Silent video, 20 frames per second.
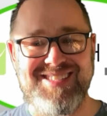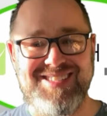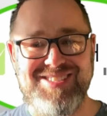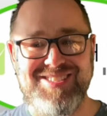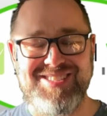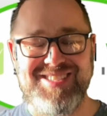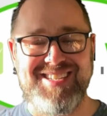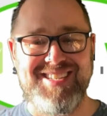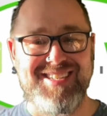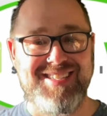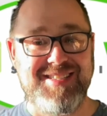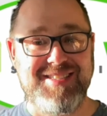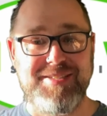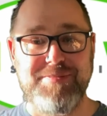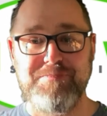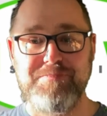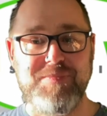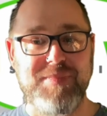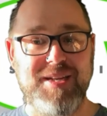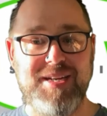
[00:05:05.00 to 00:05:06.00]
They're just kids.
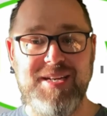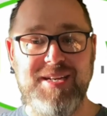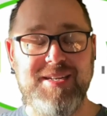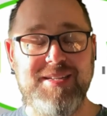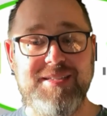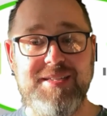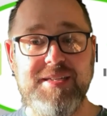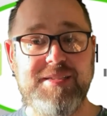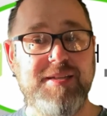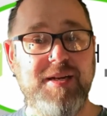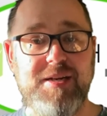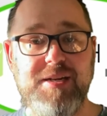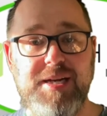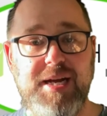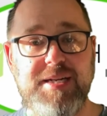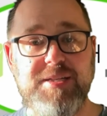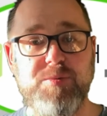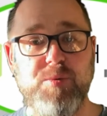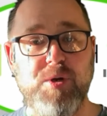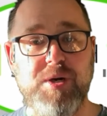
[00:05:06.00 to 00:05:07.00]
TikTok
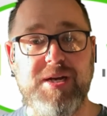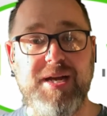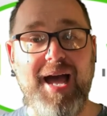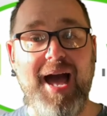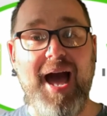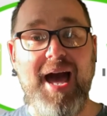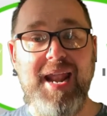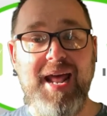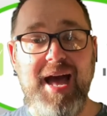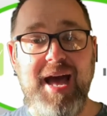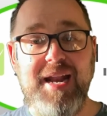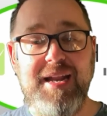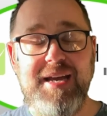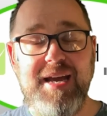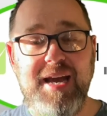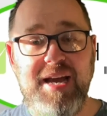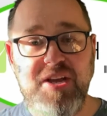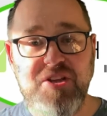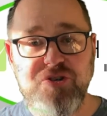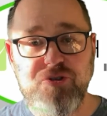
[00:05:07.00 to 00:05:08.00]
ads work at any
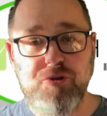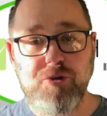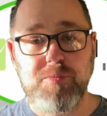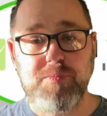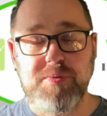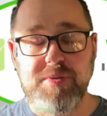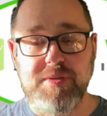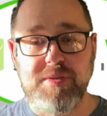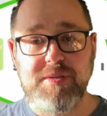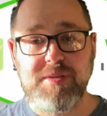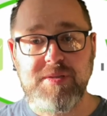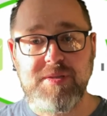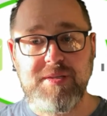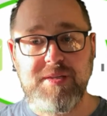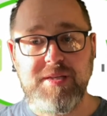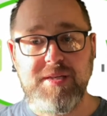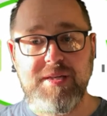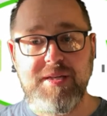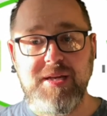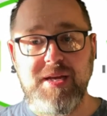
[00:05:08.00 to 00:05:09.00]
age group.
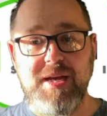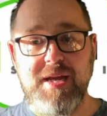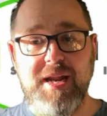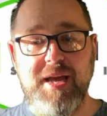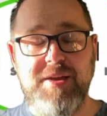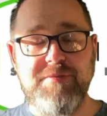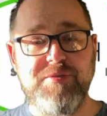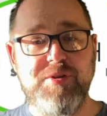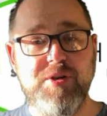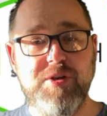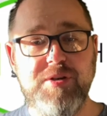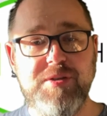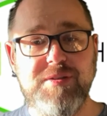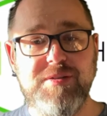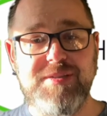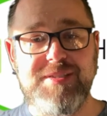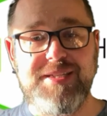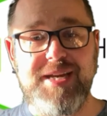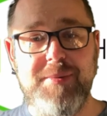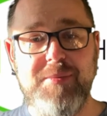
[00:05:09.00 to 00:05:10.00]
If your
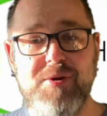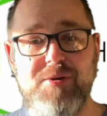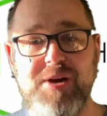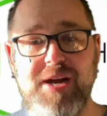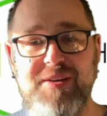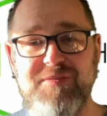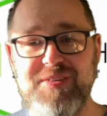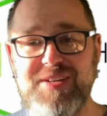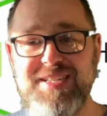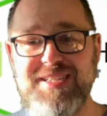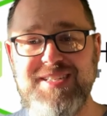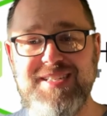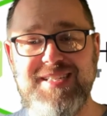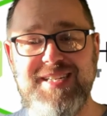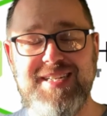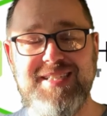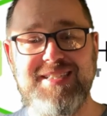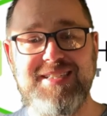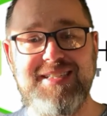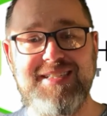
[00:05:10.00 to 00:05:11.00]
demographic is
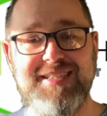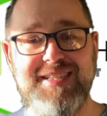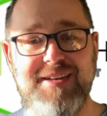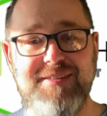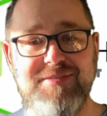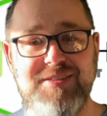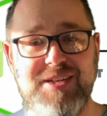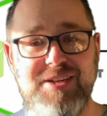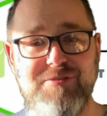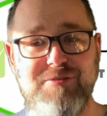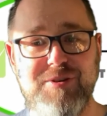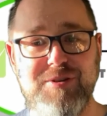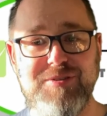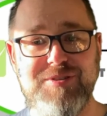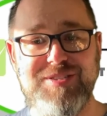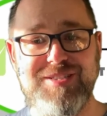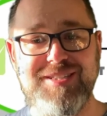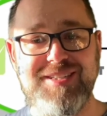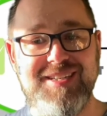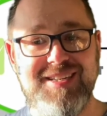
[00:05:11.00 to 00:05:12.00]
60, 70 year
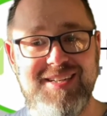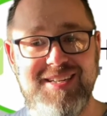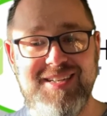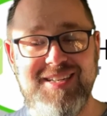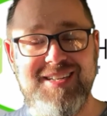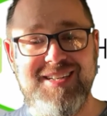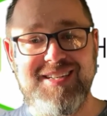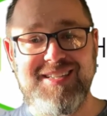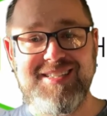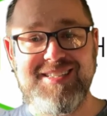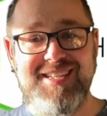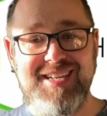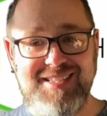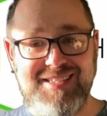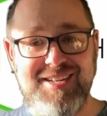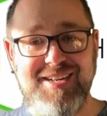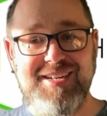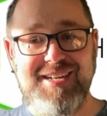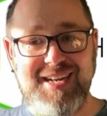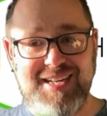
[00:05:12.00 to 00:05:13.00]
olds,
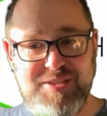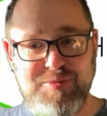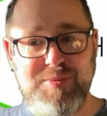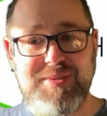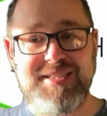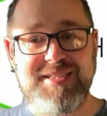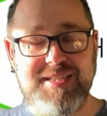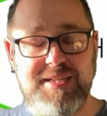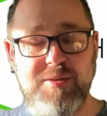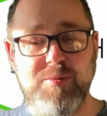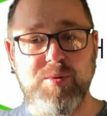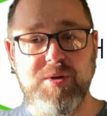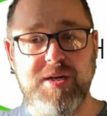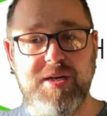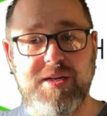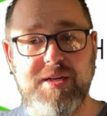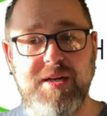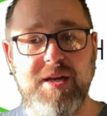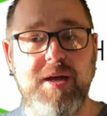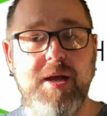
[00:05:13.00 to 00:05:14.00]
TikTok ads will still
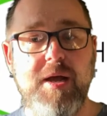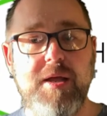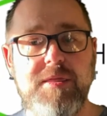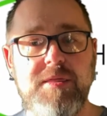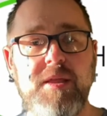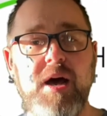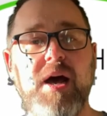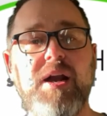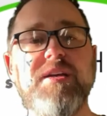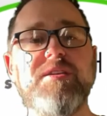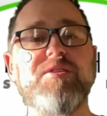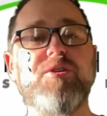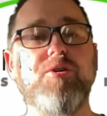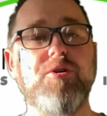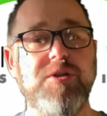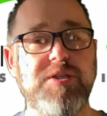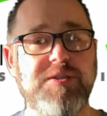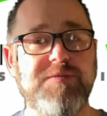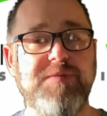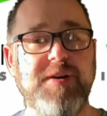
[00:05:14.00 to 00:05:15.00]
work. Not as
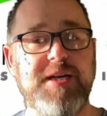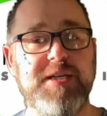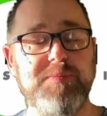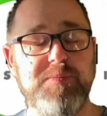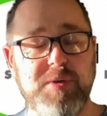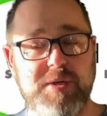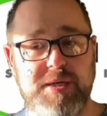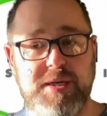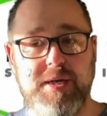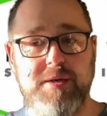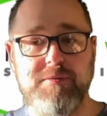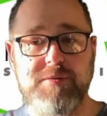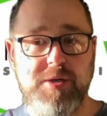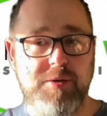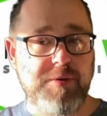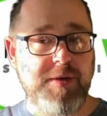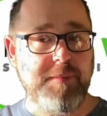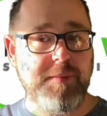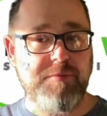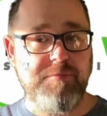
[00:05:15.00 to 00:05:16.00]
good as Facebook now,
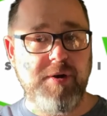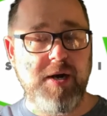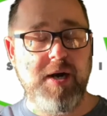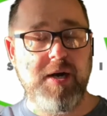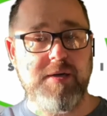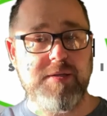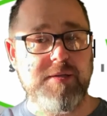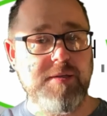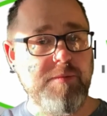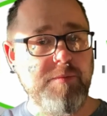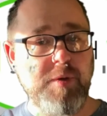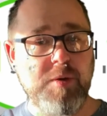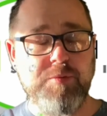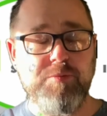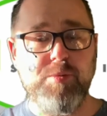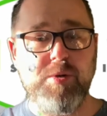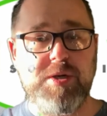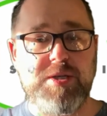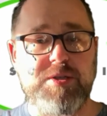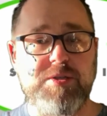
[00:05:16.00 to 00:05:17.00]
don't get me wrong. It
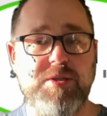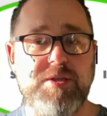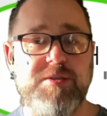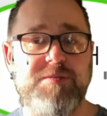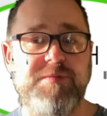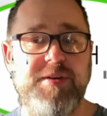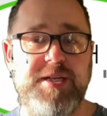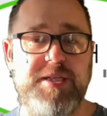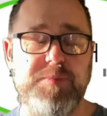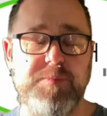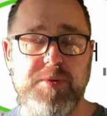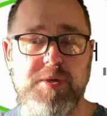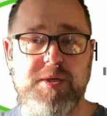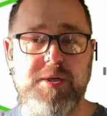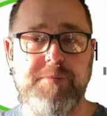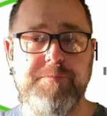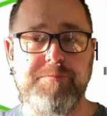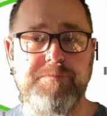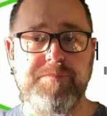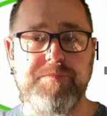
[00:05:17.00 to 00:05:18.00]
won't work as good as
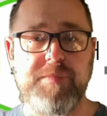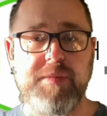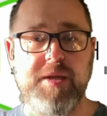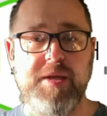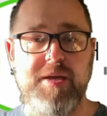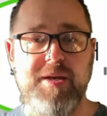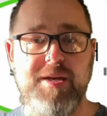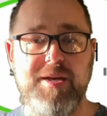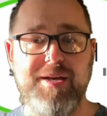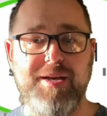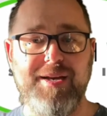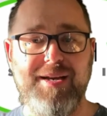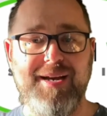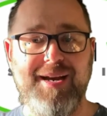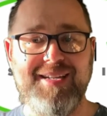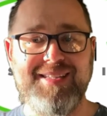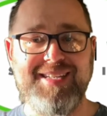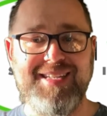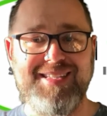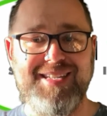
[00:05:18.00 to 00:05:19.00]
Facebook
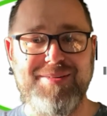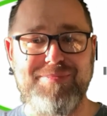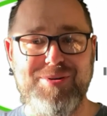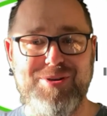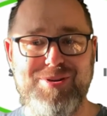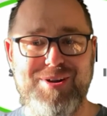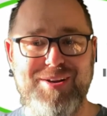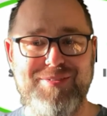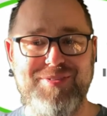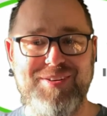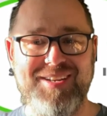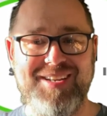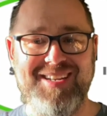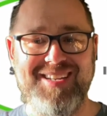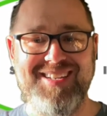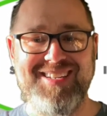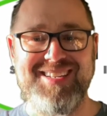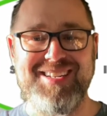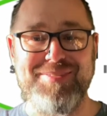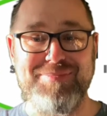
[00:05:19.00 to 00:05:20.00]
at that
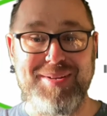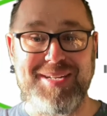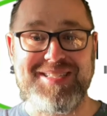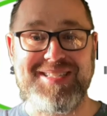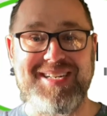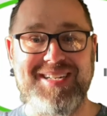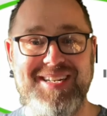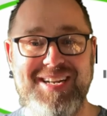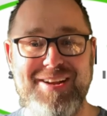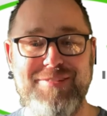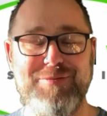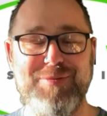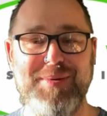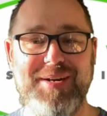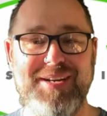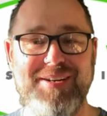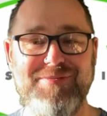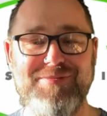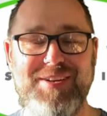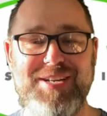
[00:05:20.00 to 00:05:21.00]
demographic. I'm not saying that
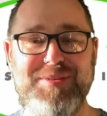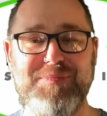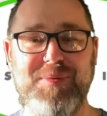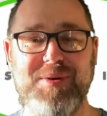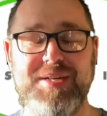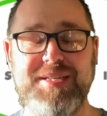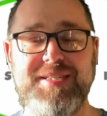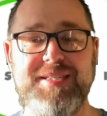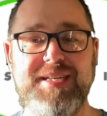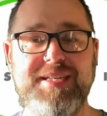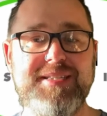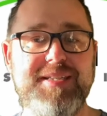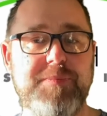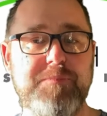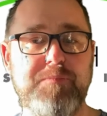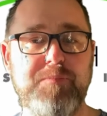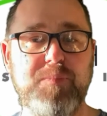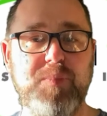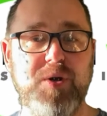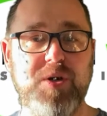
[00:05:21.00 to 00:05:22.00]
everybody on Facebook is
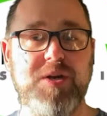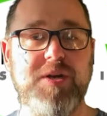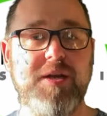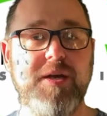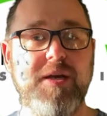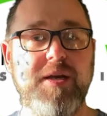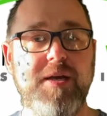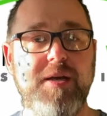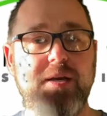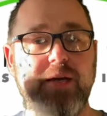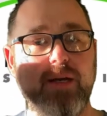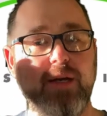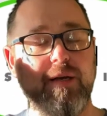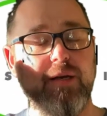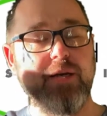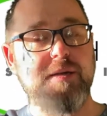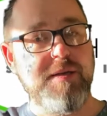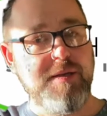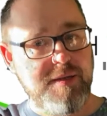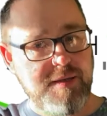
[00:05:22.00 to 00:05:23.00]
60, but
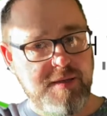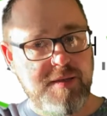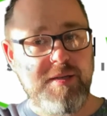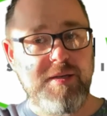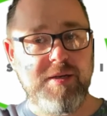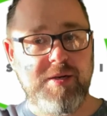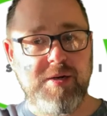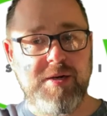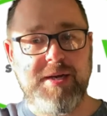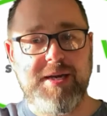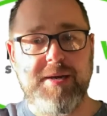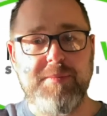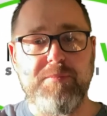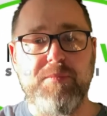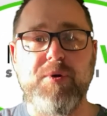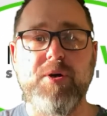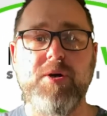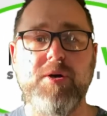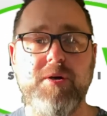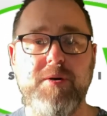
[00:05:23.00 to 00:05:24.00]
you're going to get
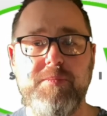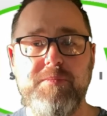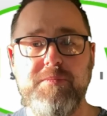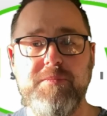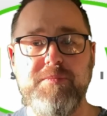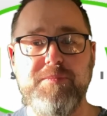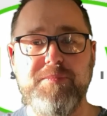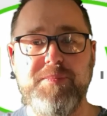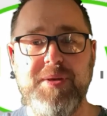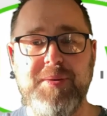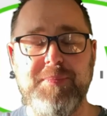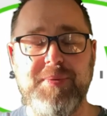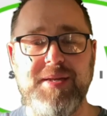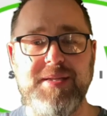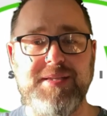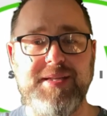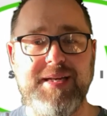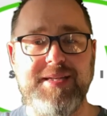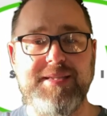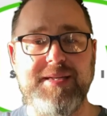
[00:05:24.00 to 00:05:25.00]
more people
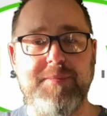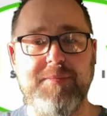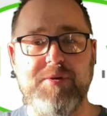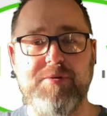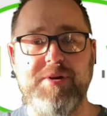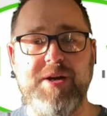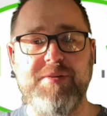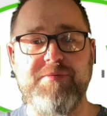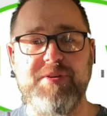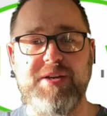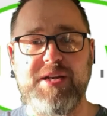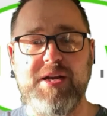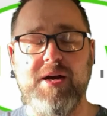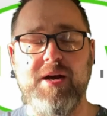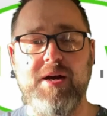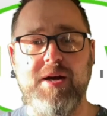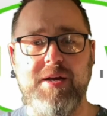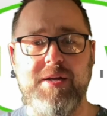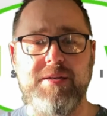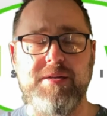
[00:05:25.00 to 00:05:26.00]
at that demographic
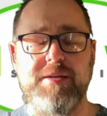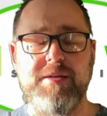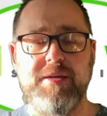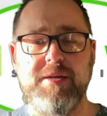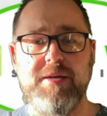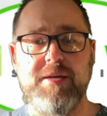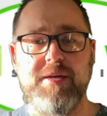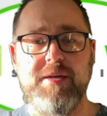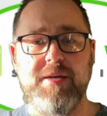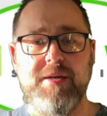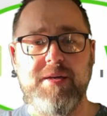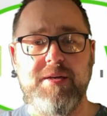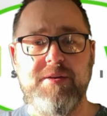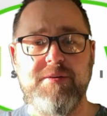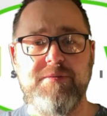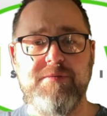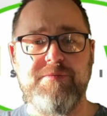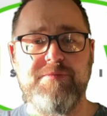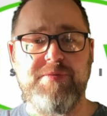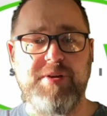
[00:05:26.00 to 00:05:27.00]
on
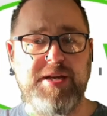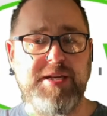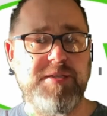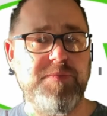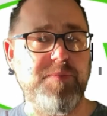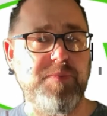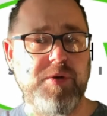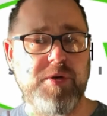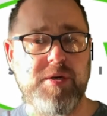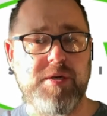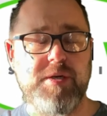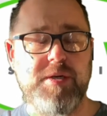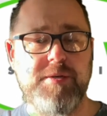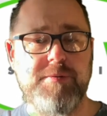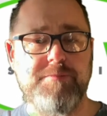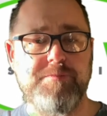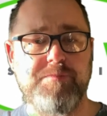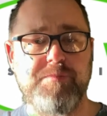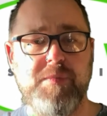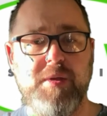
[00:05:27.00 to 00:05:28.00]
Facebook.
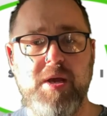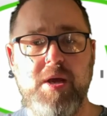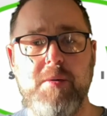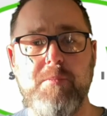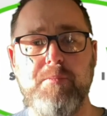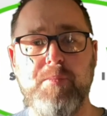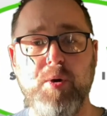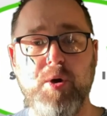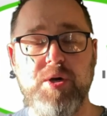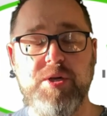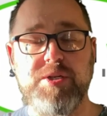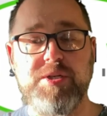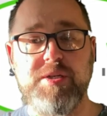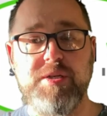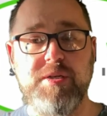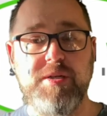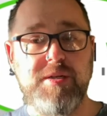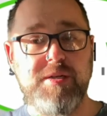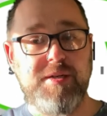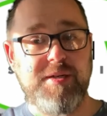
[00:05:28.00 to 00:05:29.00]

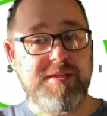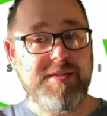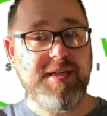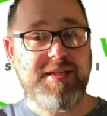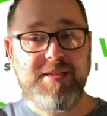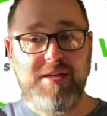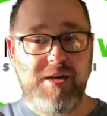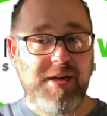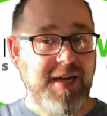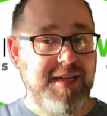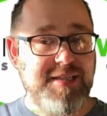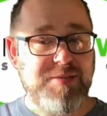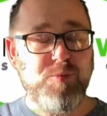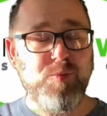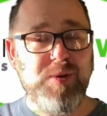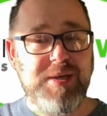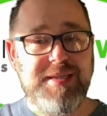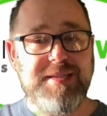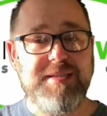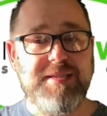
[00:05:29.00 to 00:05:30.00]
But your TikTok ads
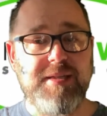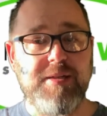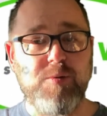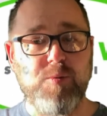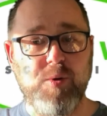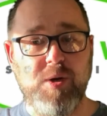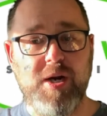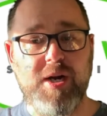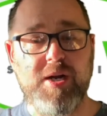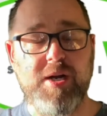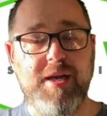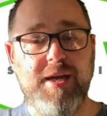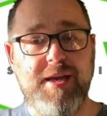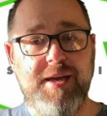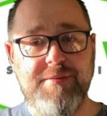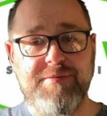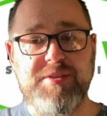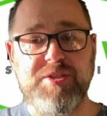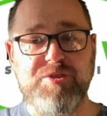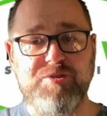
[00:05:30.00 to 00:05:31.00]
will still work
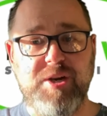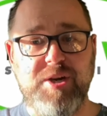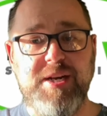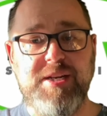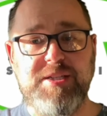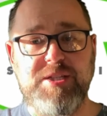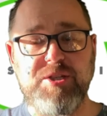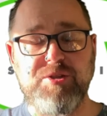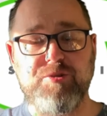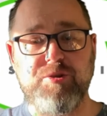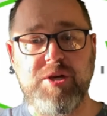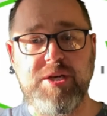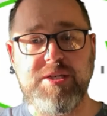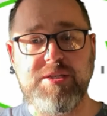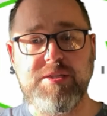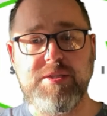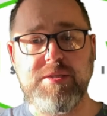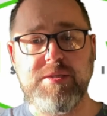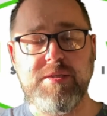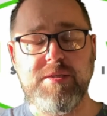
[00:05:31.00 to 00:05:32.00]
if the strategy is
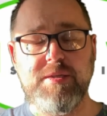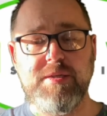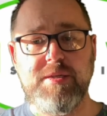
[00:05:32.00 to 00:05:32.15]
right.